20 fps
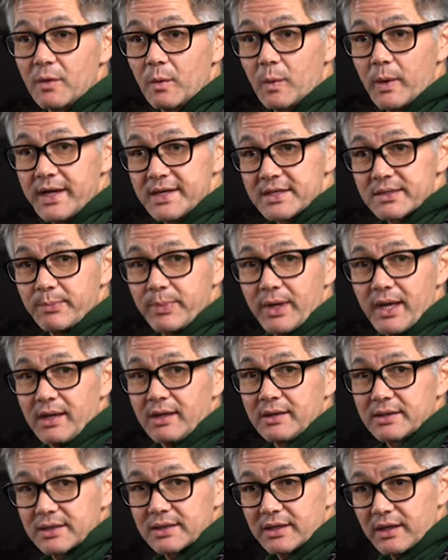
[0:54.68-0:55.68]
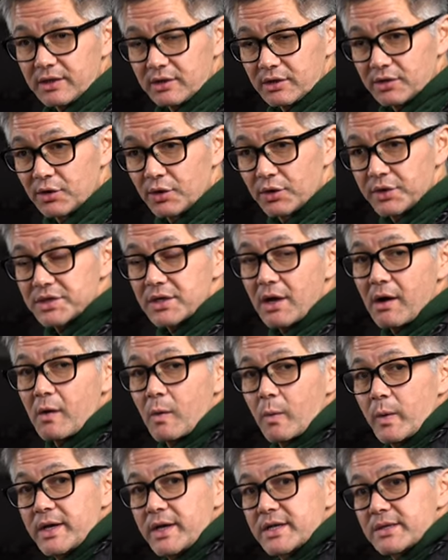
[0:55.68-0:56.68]
the waist belt. And you'll notice
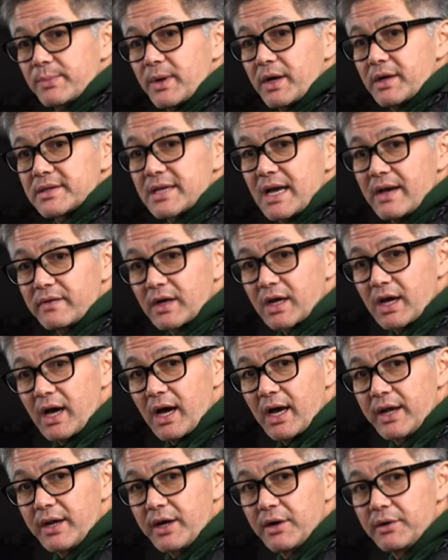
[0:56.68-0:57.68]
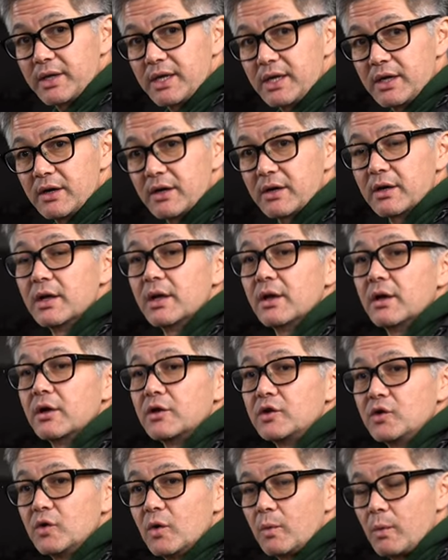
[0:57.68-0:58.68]
our waist belts have a cutout here.
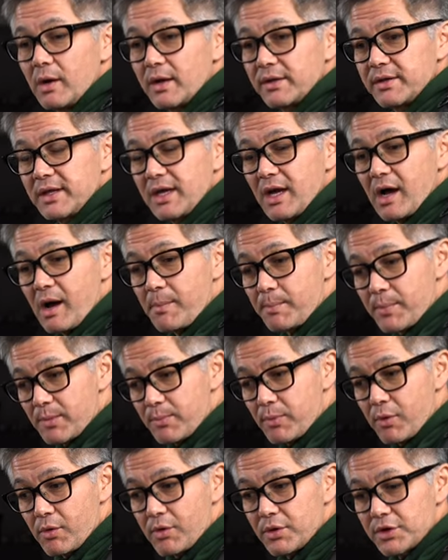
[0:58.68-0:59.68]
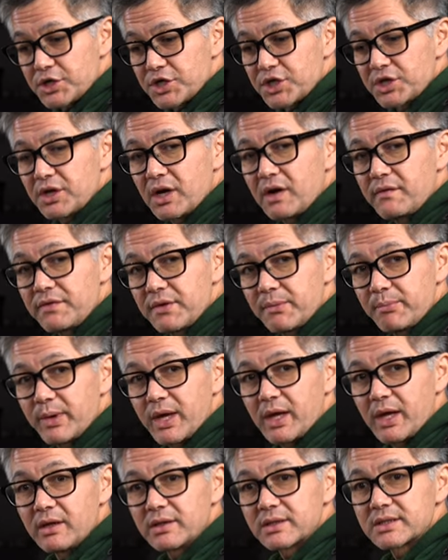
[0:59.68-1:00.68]
You'll want the upper portion of the
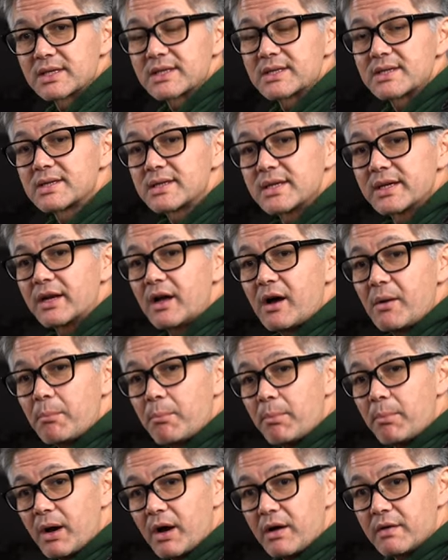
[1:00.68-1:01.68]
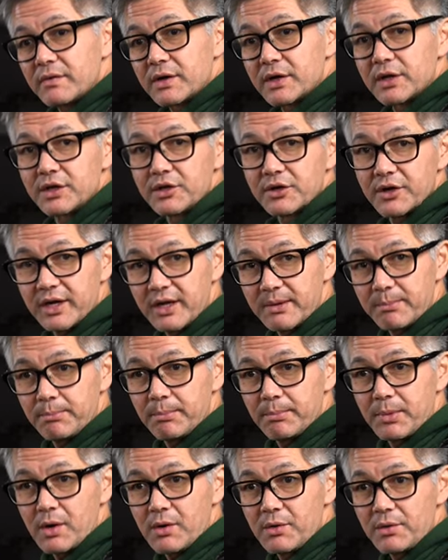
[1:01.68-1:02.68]
belt to sit above your
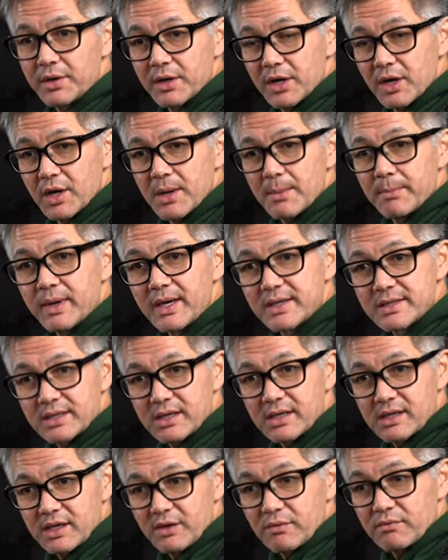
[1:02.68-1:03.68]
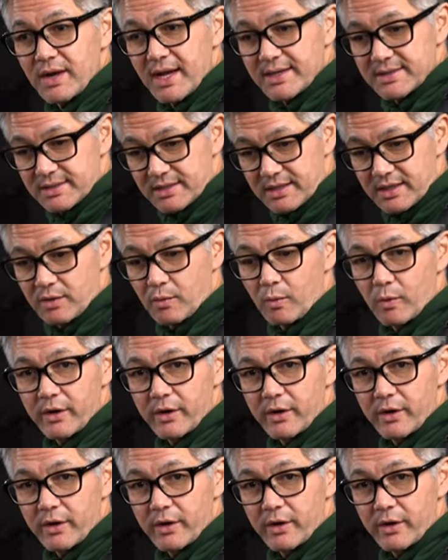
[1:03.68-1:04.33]
hip bone, basically resting